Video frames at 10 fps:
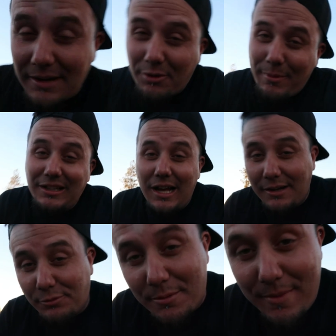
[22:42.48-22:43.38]
Never in my
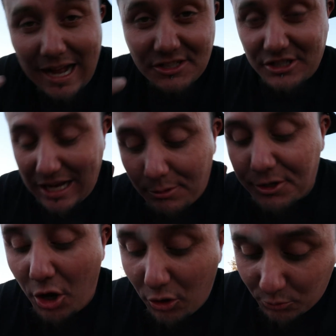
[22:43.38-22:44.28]
life would imagine I
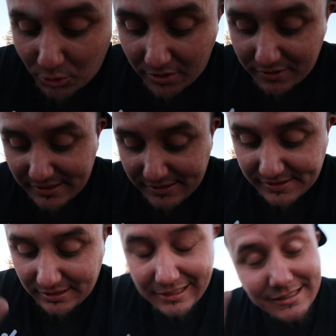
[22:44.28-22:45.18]
would own one of
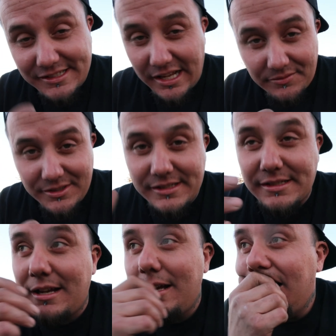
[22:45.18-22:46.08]
these, like a set of this.